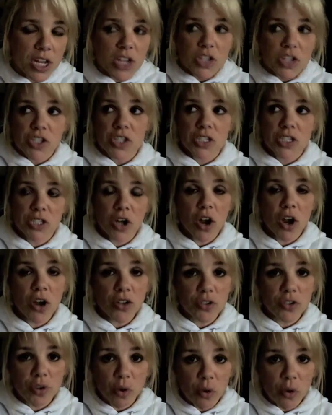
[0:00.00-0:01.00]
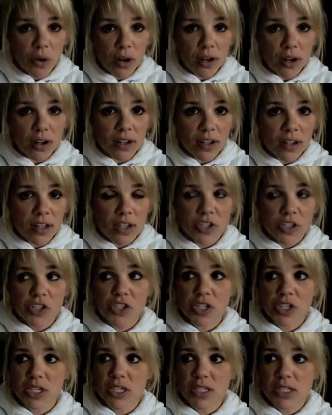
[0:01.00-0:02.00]
She's hardcore.
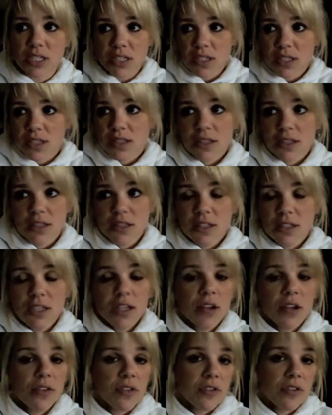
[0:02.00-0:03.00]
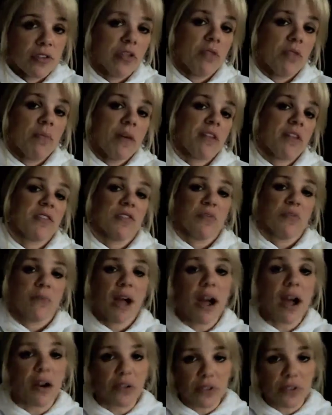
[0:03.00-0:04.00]
She's, there's no messing
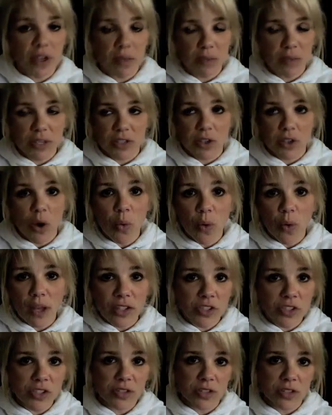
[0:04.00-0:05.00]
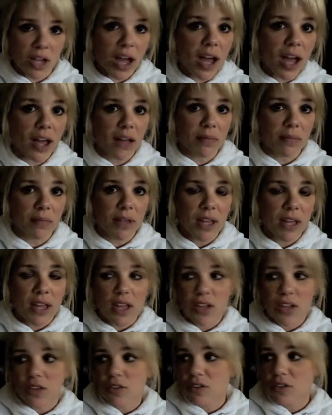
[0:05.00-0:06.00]
around. I mean, don't waste your time.
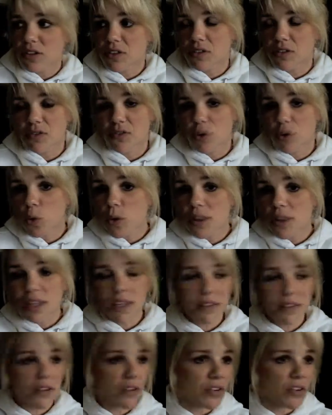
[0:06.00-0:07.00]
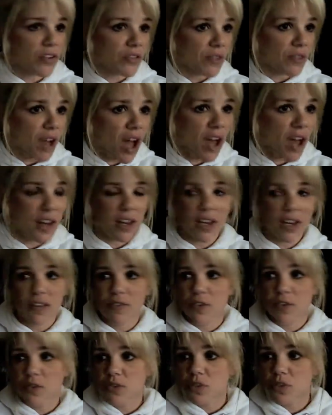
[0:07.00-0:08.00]
You're either doing this or you're not. And
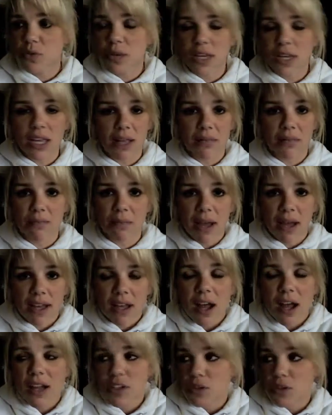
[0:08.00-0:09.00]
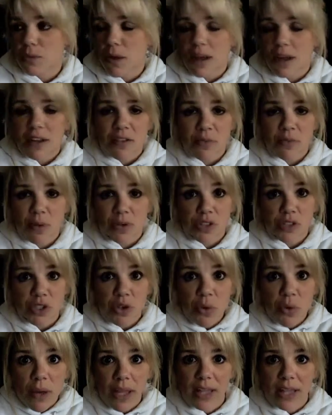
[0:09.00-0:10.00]
if you're doing it, my God, you might as well
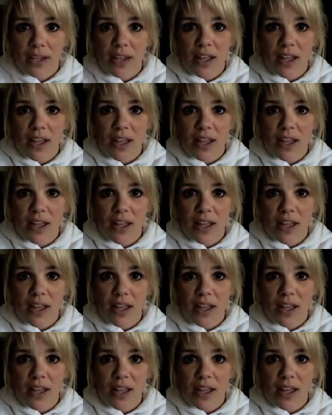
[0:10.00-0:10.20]
do it.